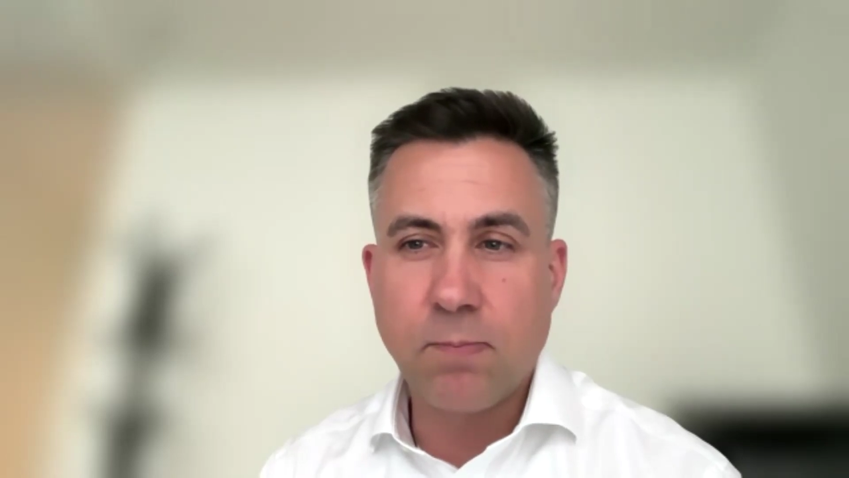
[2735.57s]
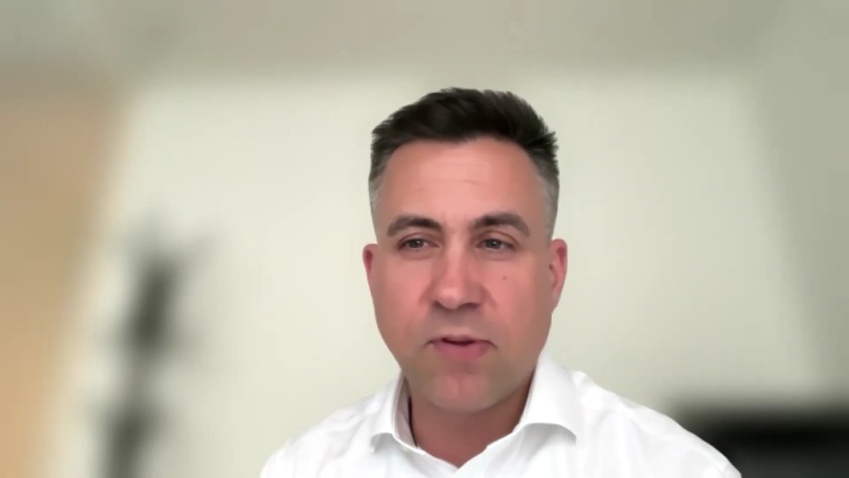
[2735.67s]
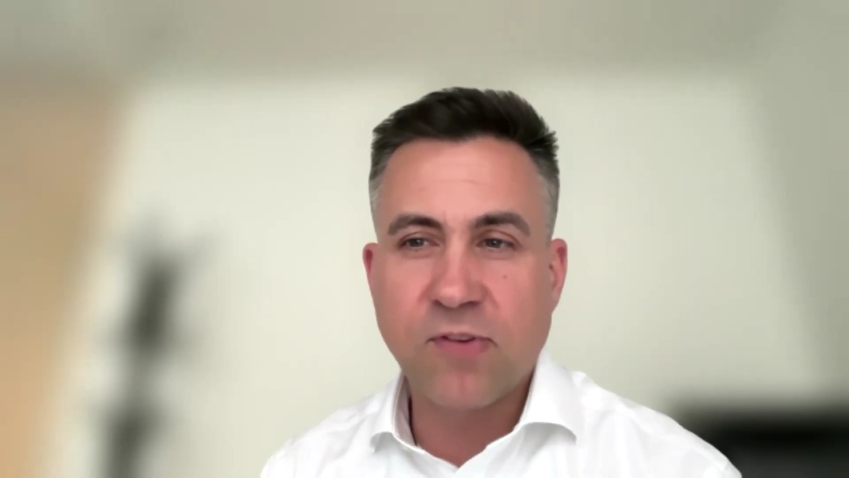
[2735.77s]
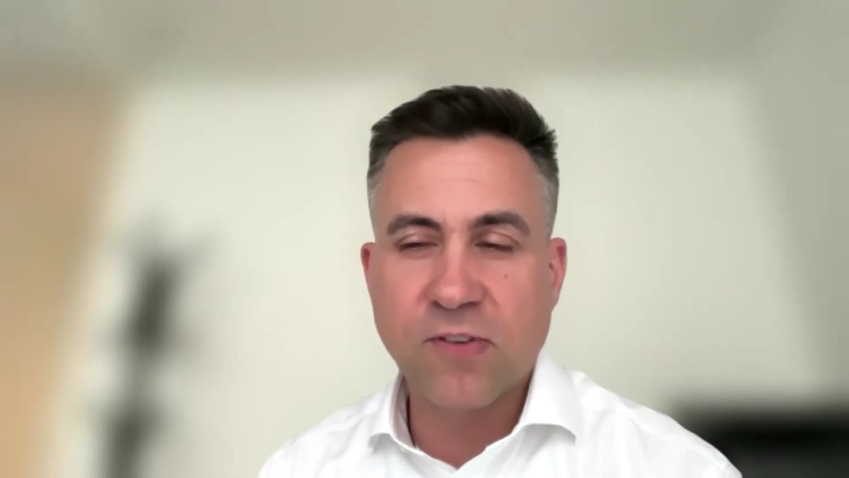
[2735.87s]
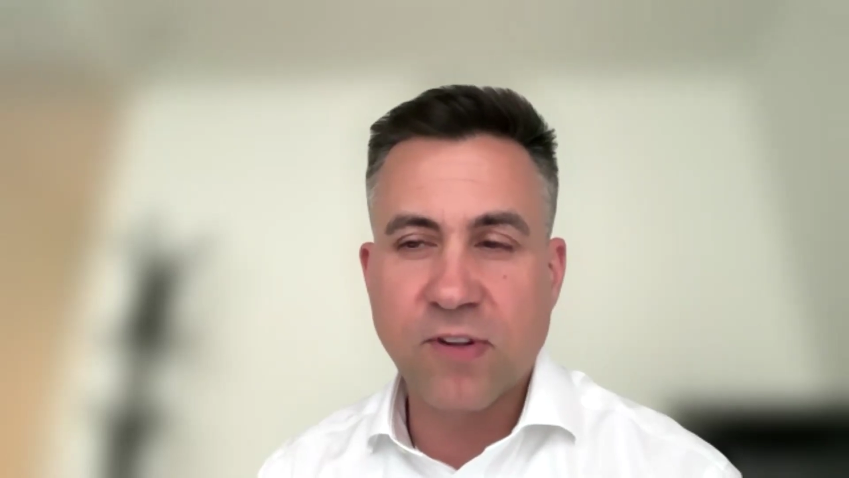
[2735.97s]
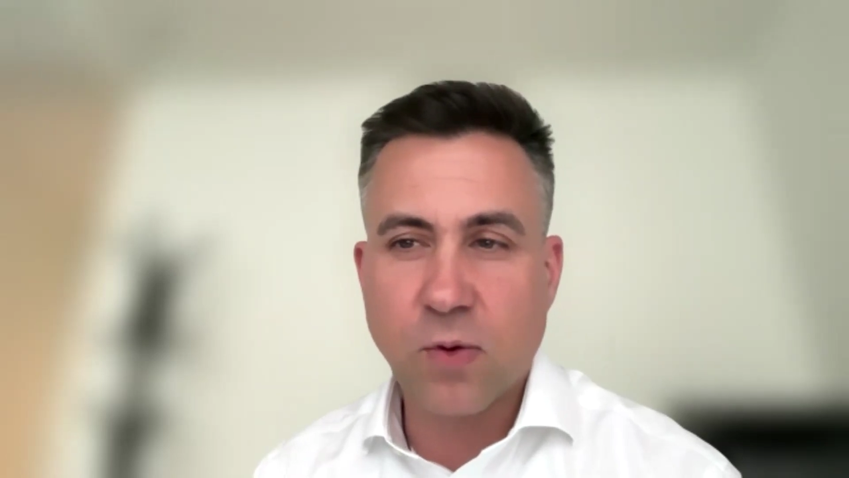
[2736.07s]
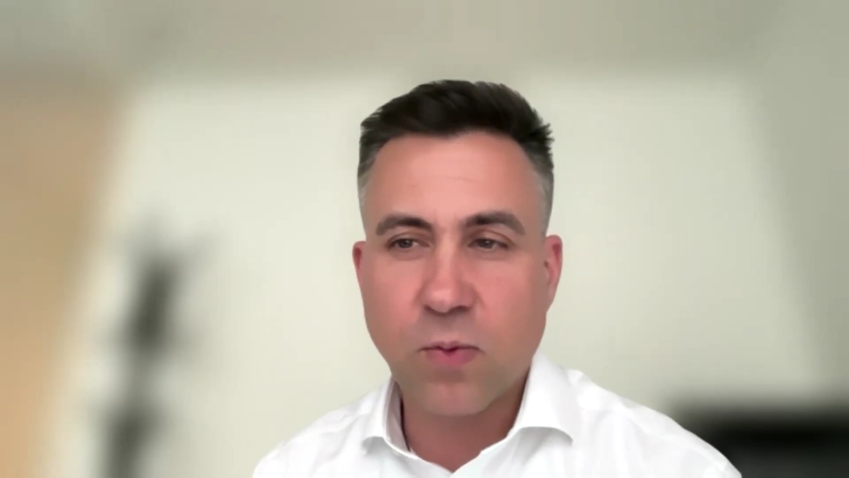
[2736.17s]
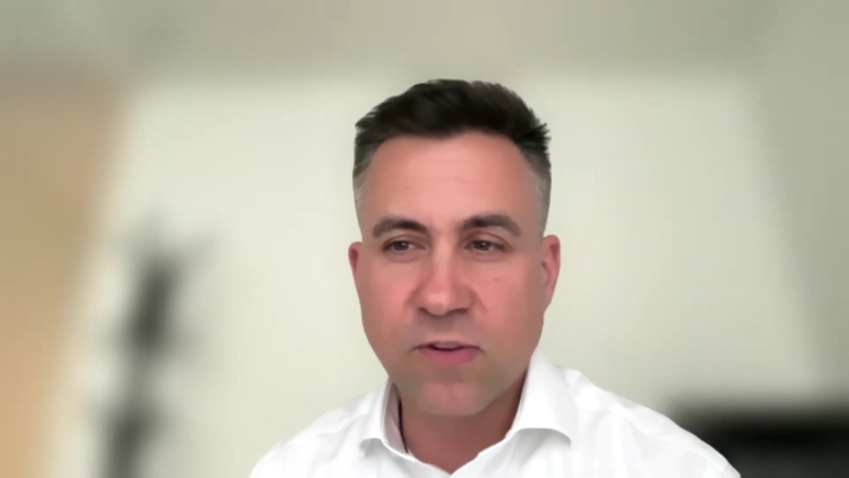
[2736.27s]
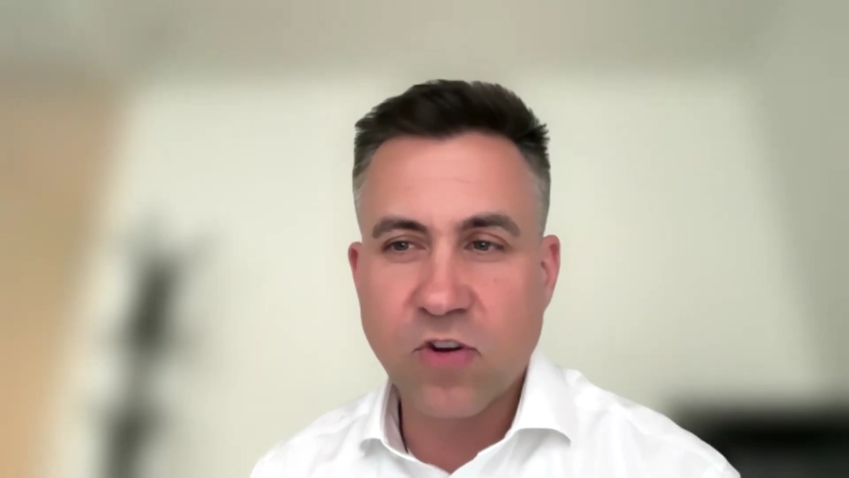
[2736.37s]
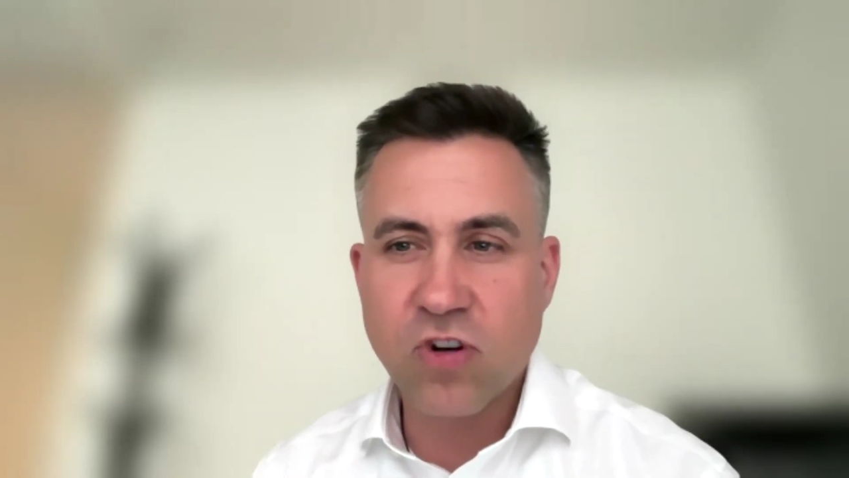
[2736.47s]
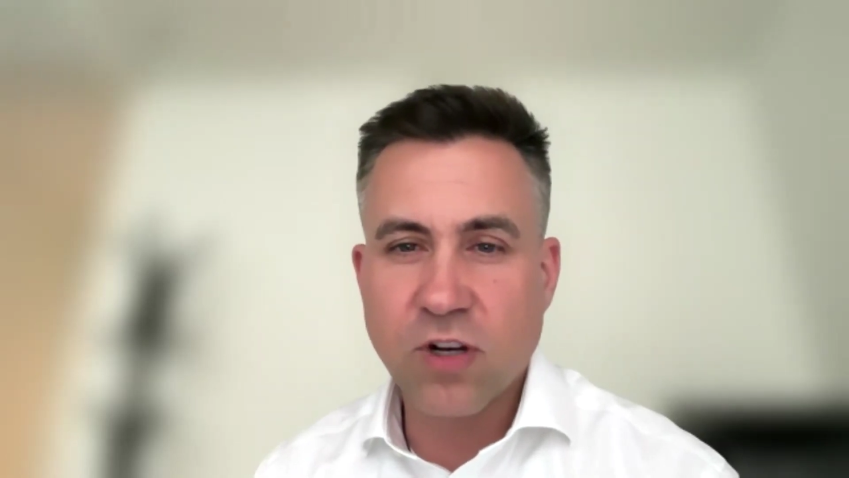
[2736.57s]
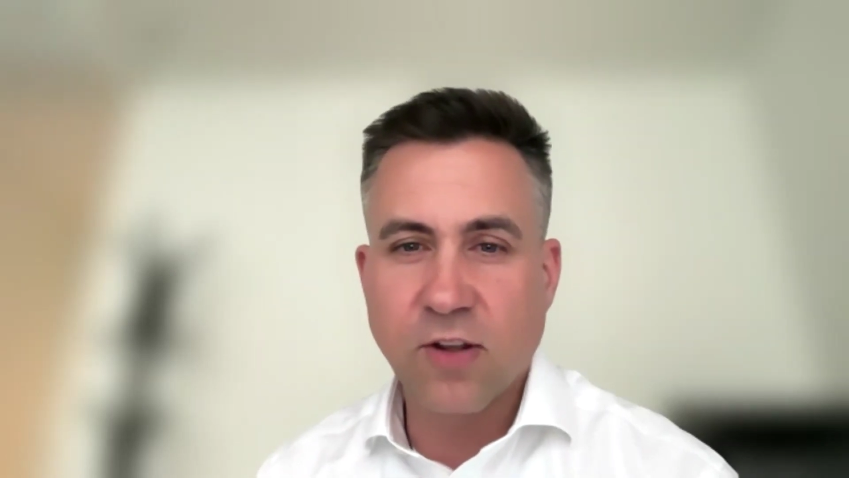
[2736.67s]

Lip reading: business acquisition